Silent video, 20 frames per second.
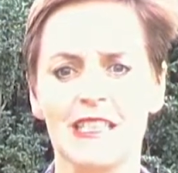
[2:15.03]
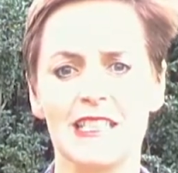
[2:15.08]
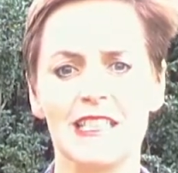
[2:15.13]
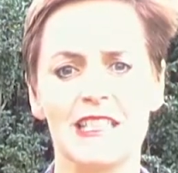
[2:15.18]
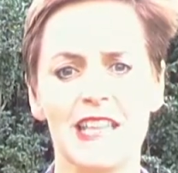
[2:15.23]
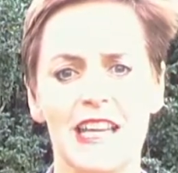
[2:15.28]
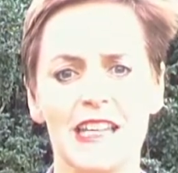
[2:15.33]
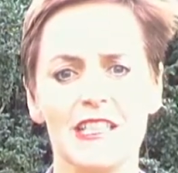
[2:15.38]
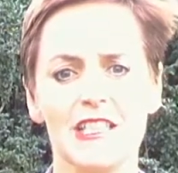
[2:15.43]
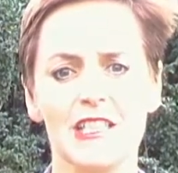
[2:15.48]
The
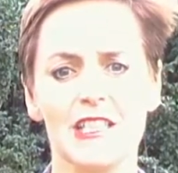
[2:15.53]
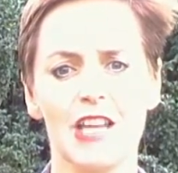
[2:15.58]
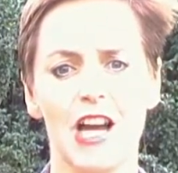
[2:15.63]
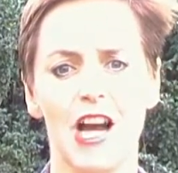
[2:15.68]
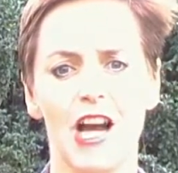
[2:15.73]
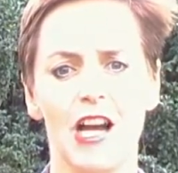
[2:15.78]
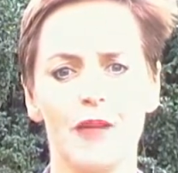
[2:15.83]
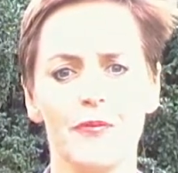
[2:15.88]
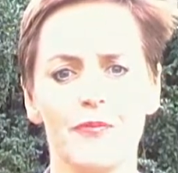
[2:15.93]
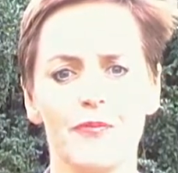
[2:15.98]
second
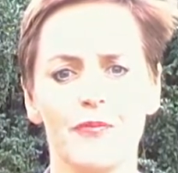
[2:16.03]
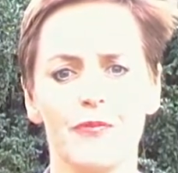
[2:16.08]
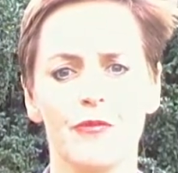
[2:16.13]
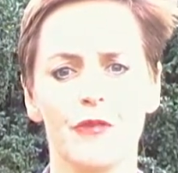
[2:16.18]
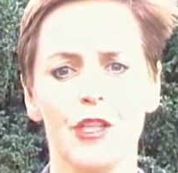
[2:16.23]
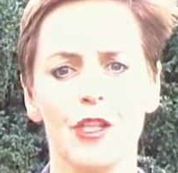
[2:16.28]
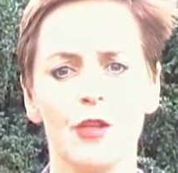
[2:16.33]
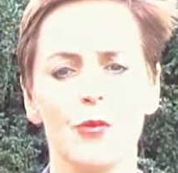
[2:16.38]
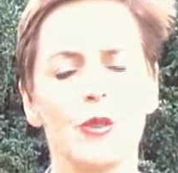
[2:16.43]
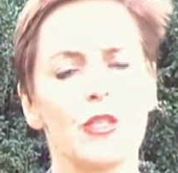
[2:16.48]
time
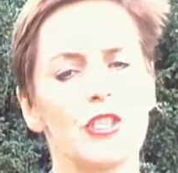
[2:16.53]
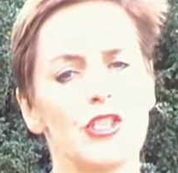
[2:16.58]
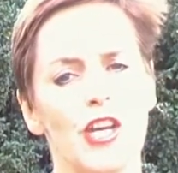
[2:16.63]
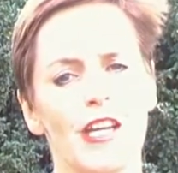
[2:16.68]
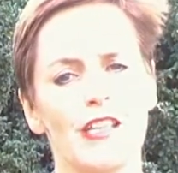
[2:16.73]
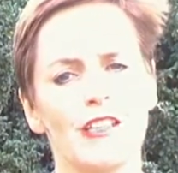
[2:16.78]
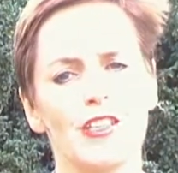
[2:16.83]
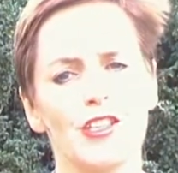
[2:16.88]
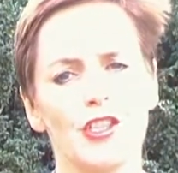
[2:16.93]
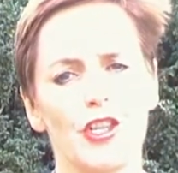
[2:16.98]
we
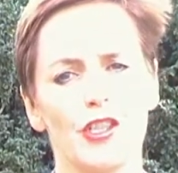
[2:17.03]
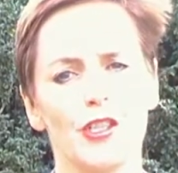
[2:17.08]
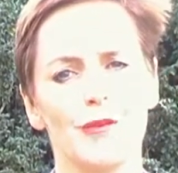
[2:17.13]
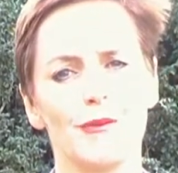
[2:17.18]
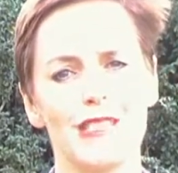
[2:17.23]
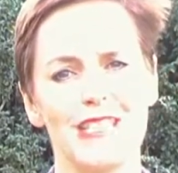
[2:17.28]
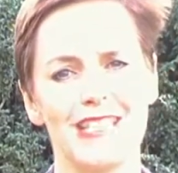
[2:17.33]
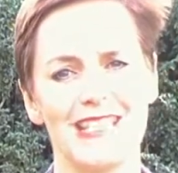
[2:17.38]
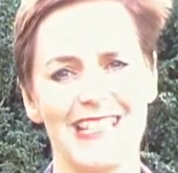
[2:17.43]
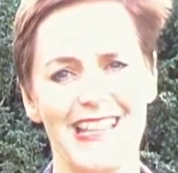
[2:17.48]
checked the
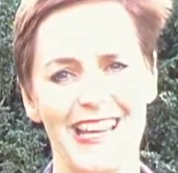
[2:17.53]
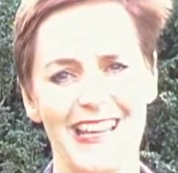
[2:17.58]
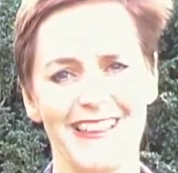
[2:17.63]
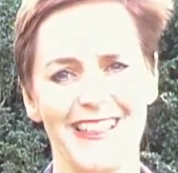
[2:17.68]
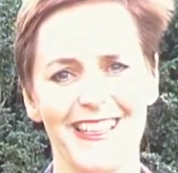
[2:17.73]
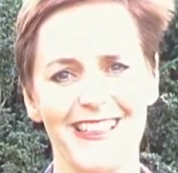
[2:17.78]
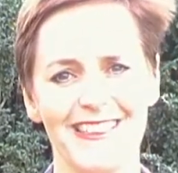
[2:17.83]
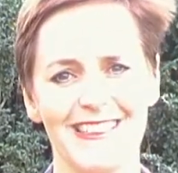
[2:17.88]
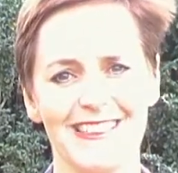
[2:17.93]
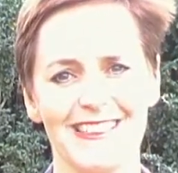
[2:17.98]
document
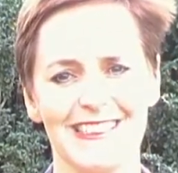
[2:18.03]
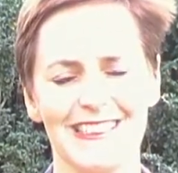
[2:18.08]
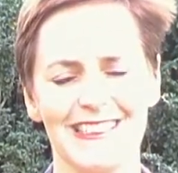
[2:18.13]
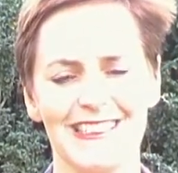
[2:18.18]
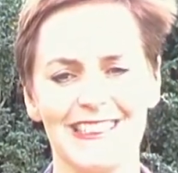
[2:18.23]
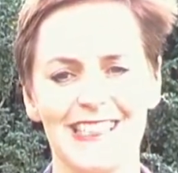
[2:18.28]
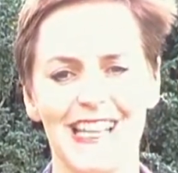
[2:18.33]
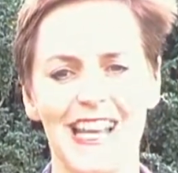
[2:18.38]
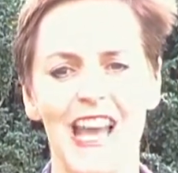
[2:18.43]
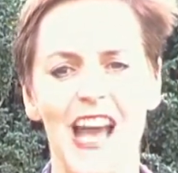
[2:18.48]
together,
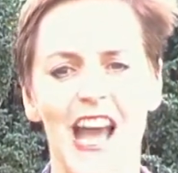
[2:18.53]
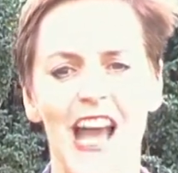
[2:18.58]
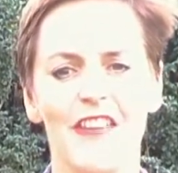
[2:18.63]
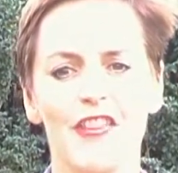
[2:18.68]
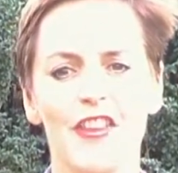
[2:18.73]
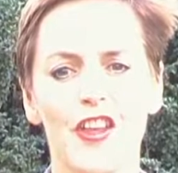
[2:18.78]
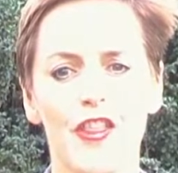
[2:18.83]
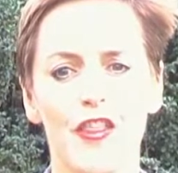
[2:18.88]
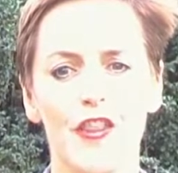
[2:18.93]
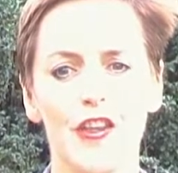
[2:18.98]

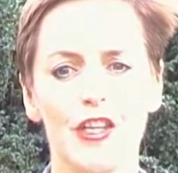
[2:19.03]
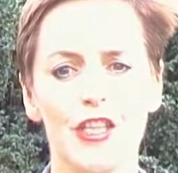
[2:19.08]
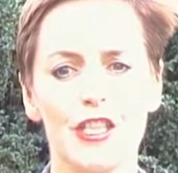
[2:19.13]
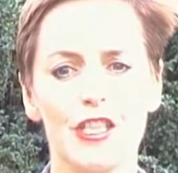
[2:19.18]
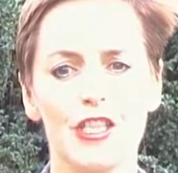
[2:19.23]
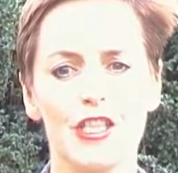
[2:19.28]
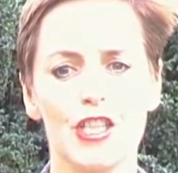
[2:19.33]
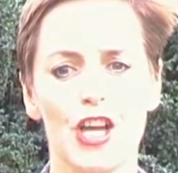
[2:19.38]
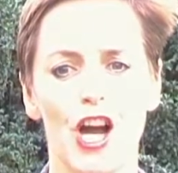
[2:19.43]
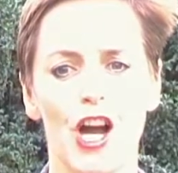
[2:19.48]
and the
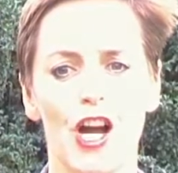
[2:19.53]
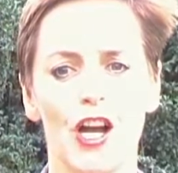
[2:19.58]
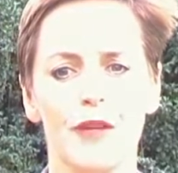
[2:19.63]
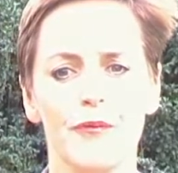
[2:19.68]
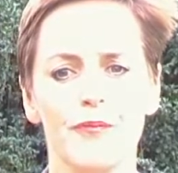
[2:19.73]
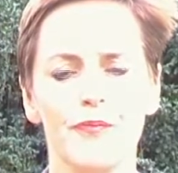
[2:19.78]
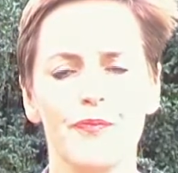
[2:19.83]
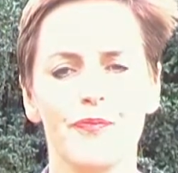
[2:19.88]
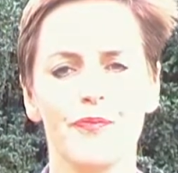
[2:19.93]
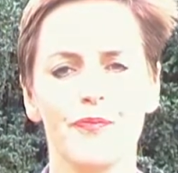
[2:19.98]
third
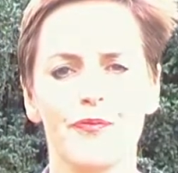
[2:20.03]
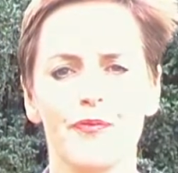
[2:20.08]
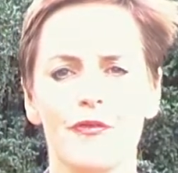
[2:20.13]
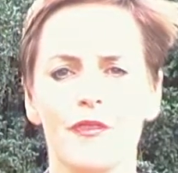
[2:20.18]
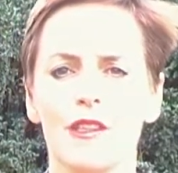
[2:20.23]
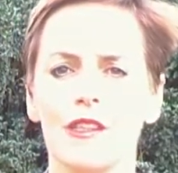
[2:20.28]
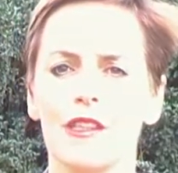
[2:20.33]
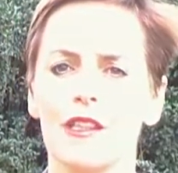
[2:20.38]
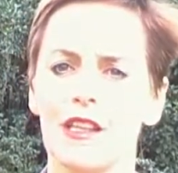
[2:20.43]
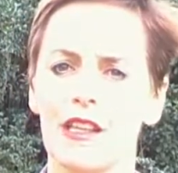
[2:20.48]
time
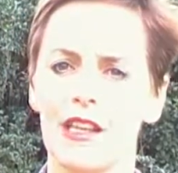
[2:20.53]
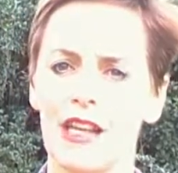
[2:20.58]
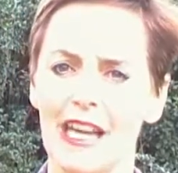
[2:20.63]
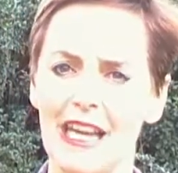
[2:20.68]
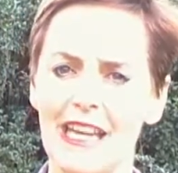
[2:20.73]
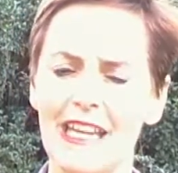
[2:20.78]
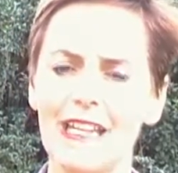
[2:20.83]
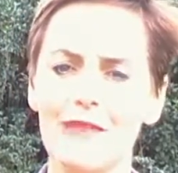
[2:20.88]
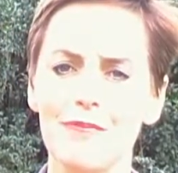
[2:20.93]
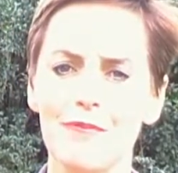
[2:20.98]

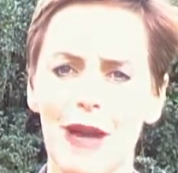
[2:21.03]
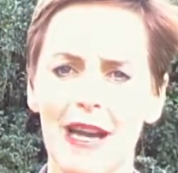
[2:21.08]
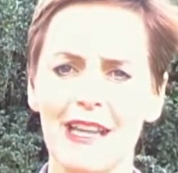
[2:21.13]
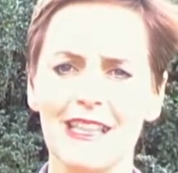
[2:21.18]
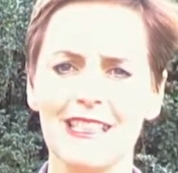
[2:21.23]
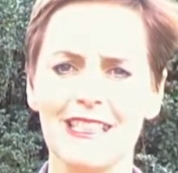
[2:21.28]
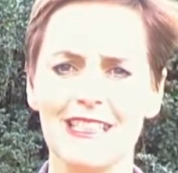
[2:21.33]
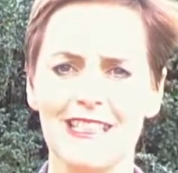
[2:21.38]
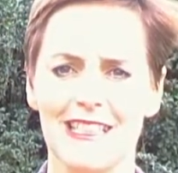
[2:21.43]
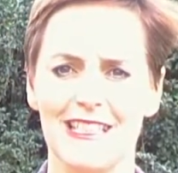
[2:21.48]
he
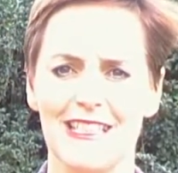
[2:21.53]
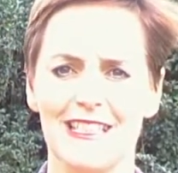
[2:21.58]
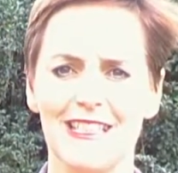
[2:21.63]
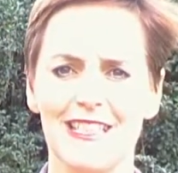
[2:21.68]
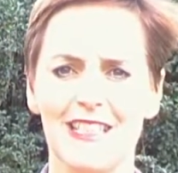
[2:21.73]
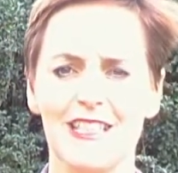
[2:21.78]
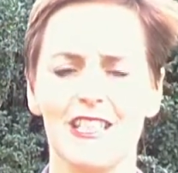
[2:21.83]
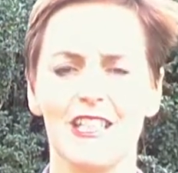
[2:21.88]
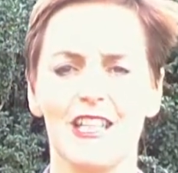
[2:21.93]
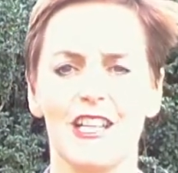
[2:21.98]
mainly did
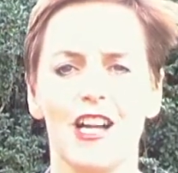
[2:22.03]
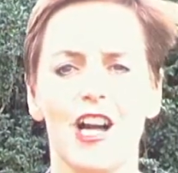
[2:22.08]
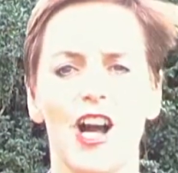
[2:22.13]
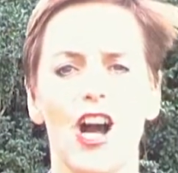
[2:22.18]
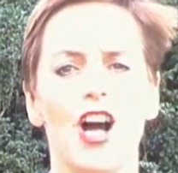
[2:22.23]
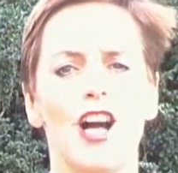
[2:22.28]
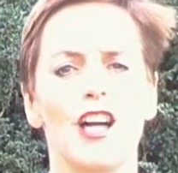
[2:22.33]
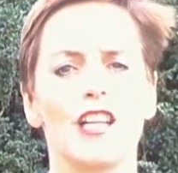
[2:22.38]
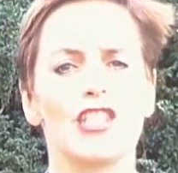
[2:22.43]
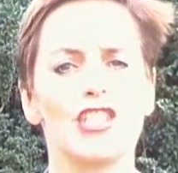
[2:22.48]
it,
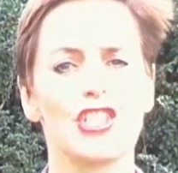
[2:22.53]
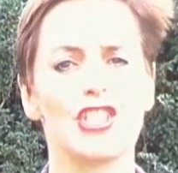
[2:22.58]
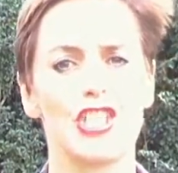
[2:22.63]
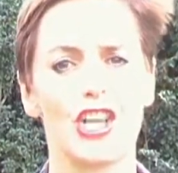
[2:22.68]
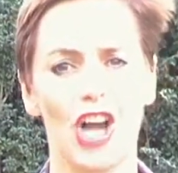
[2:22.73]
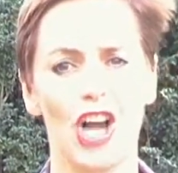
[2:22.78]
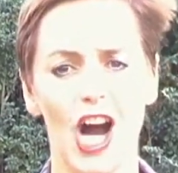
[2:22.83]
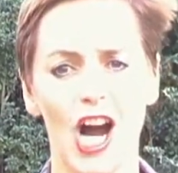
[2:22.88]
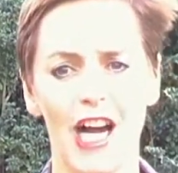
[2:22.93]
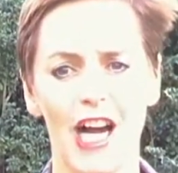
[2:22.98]
I just
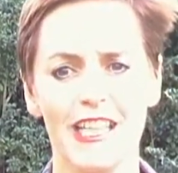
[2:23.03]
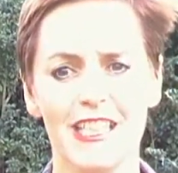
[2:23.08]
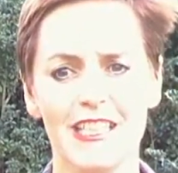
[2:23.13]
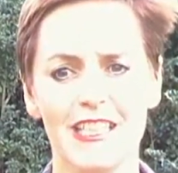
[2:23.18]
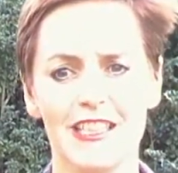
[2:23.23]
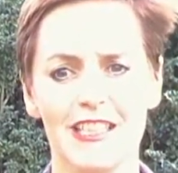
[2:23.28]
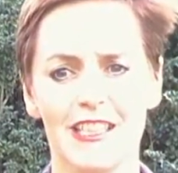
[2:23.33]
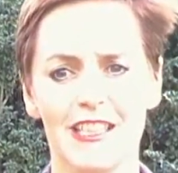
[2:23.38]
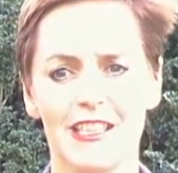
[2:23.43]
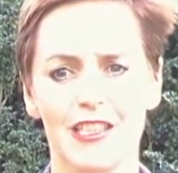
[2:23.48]

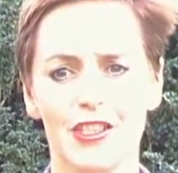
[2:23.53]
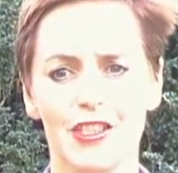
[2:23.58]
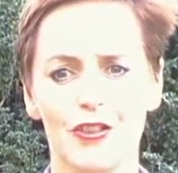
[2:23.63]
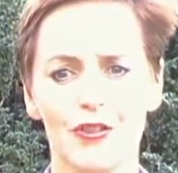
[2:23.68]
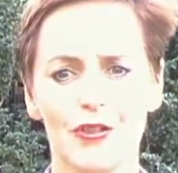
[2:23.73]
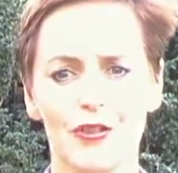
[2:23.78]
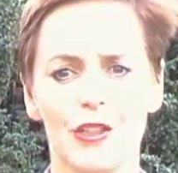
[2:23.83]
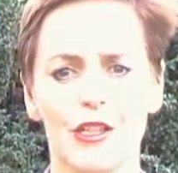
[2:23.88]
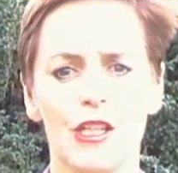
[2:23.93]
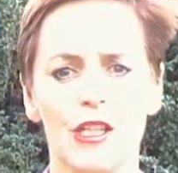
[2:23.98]
guided a
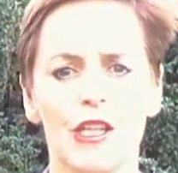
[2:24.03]
little.